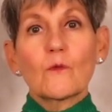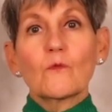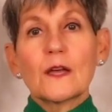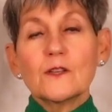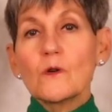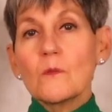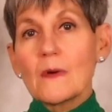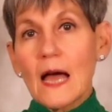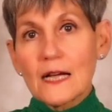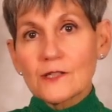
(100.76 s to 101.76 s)
When you
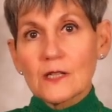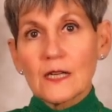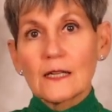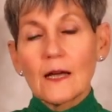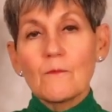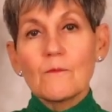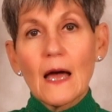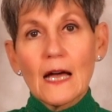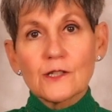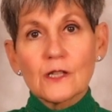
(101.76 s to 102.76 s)
imagine
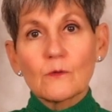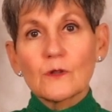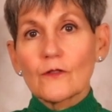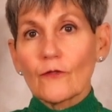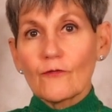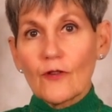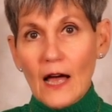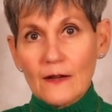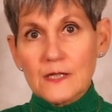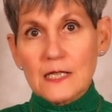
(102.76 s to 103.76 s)
it with your
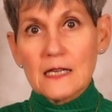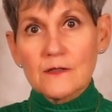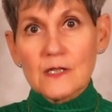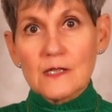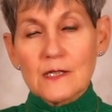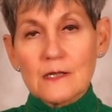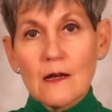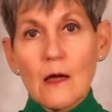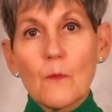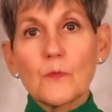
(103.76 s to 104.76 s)
five senses,
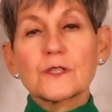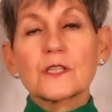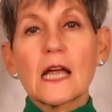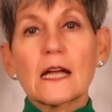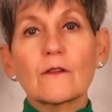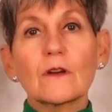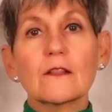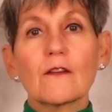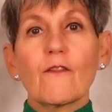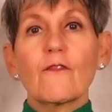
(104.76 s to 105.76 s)

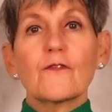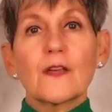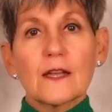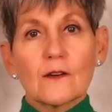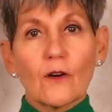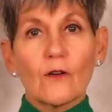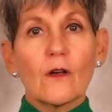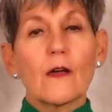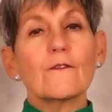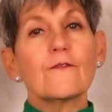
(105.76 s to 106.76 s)
particularly the feel.
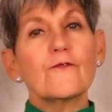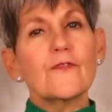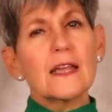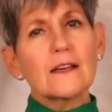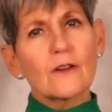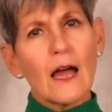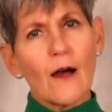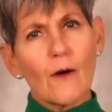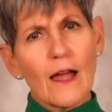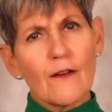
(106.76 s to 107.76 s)
Feel
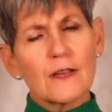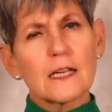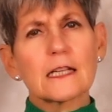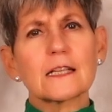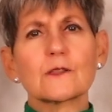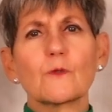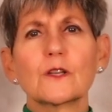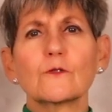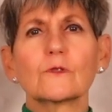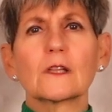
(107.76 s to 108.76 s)
how heavy it is
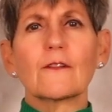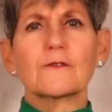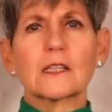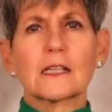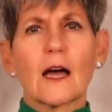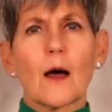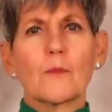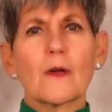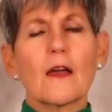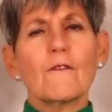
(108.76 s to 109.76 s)
when you lift it
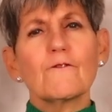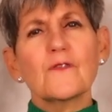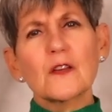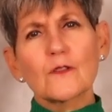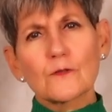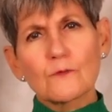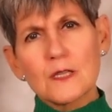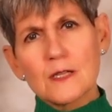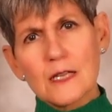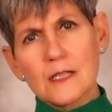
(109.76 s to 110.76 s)
up. Feel the
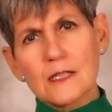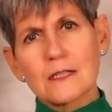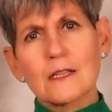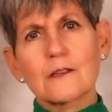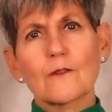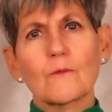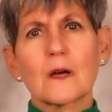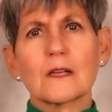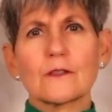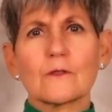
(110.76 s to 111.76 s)
resistance in your
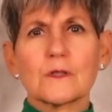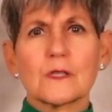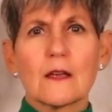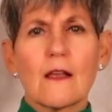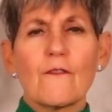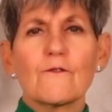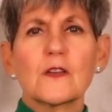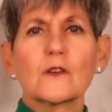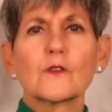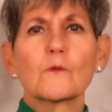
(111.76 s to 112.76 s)
muscles.
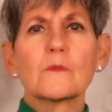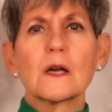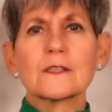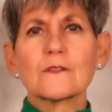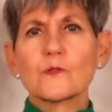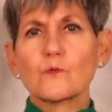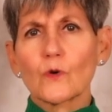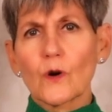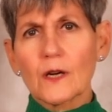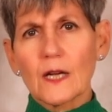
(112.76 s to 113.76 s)
Feel your muscles
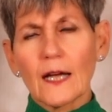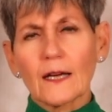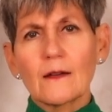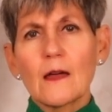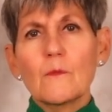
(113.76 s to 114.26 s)
working.